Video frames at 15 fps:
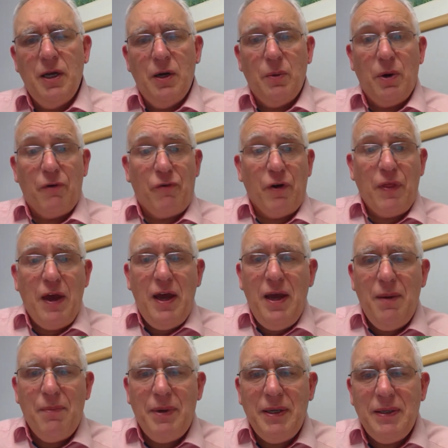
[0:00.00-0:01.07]
Where for
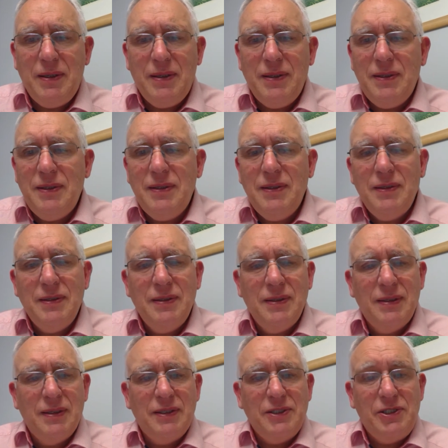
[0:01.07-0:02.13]
them,
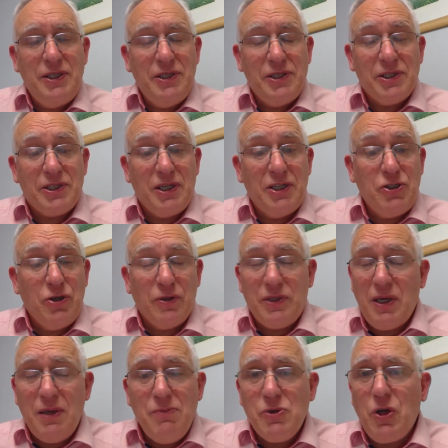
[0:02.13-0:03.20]
Jesus says, your
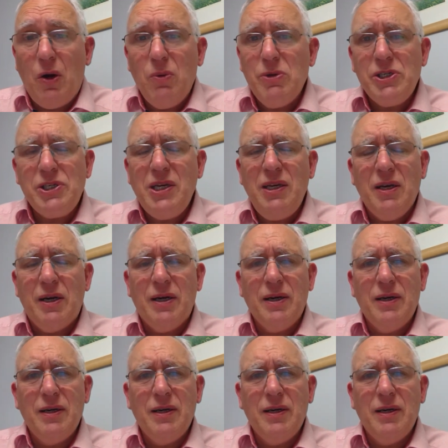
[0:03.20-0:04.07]
time's always here.